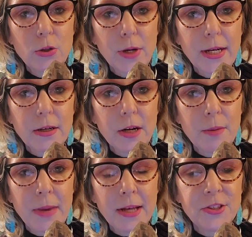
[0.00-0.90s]
greater
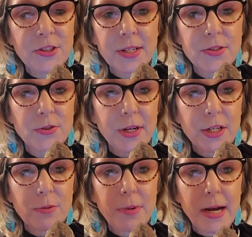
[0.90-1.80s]
imaginings,
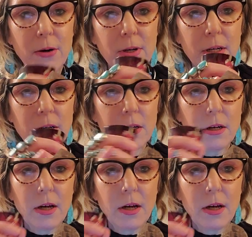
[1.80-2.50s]
greater power,